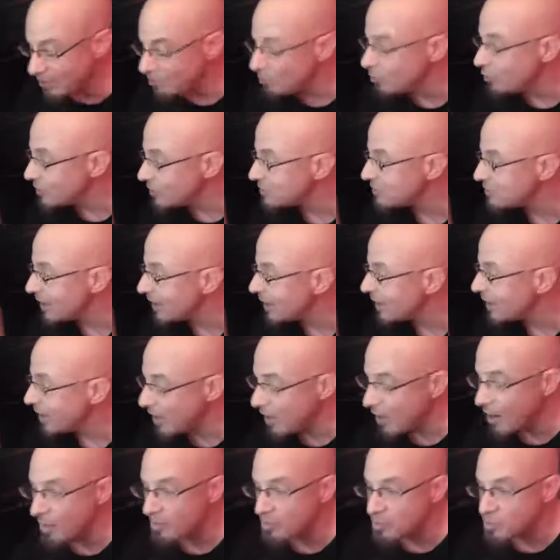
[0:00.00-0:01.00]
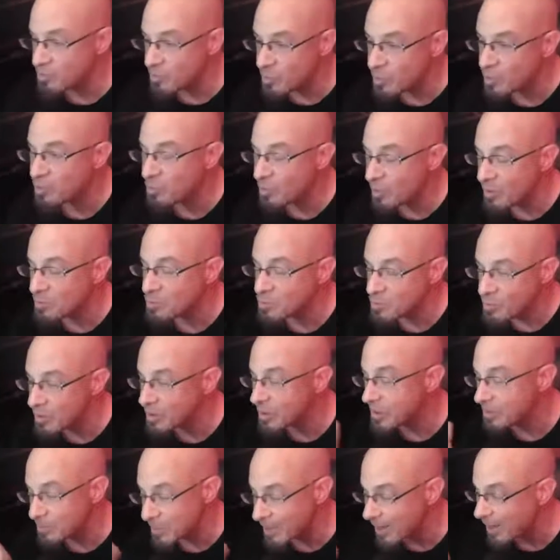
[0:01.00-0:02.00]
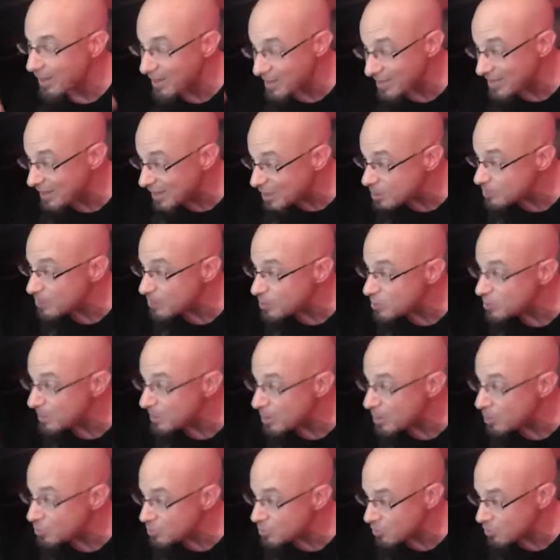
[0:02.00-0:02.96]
looked like I was with who I was with. I'm like, I think I'm supposed to be